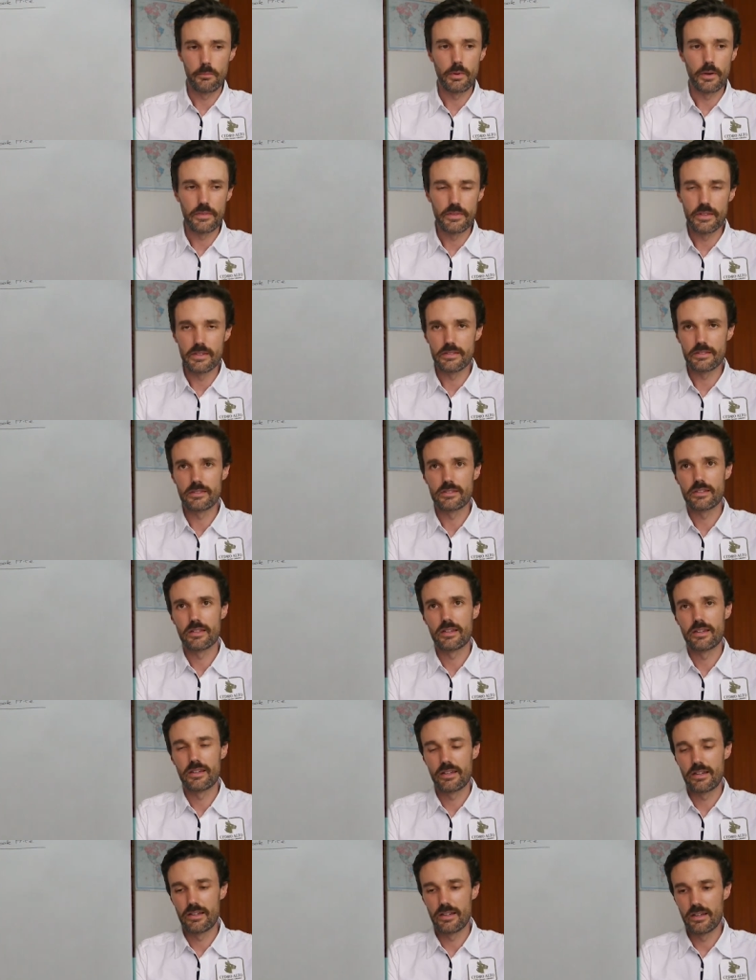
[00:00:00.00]
But this
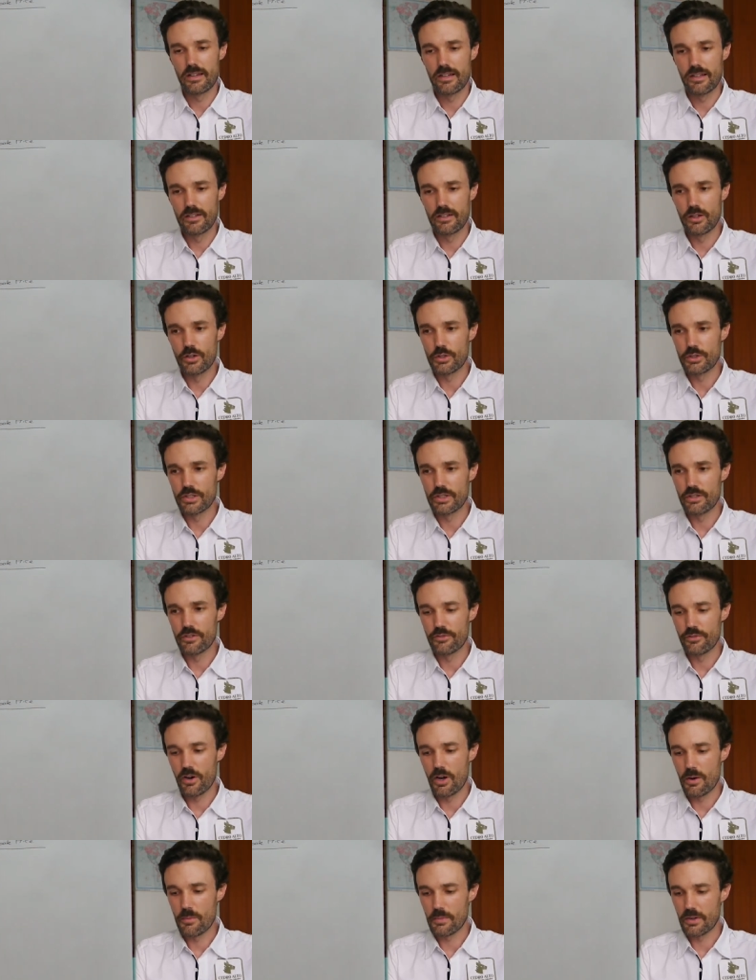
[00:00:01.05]
notion of
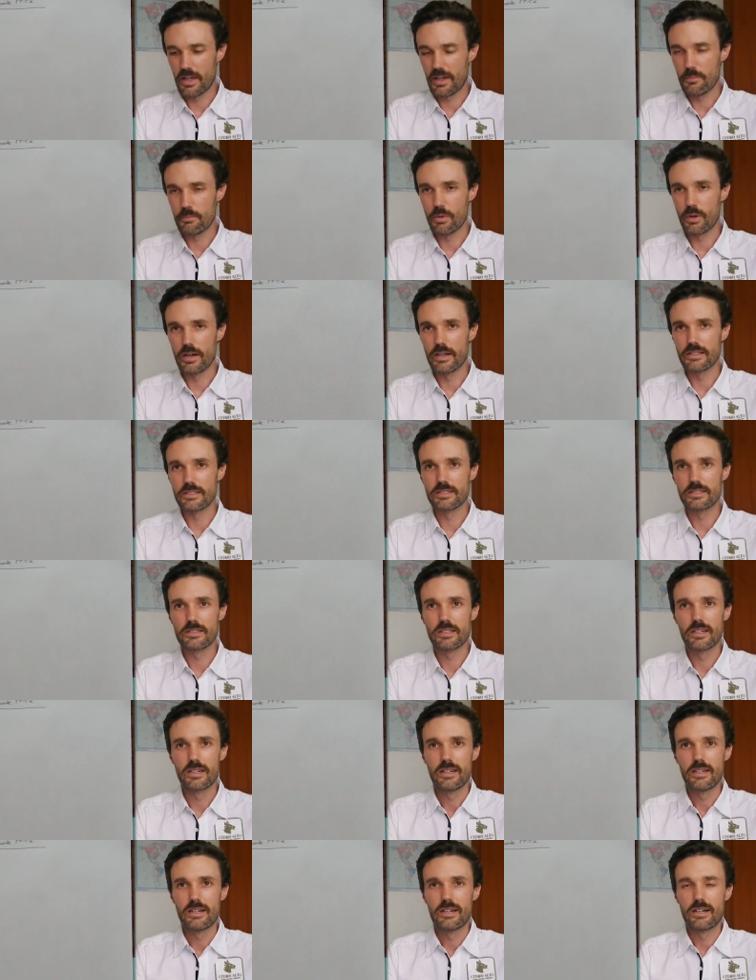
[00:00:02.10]
farm gate price,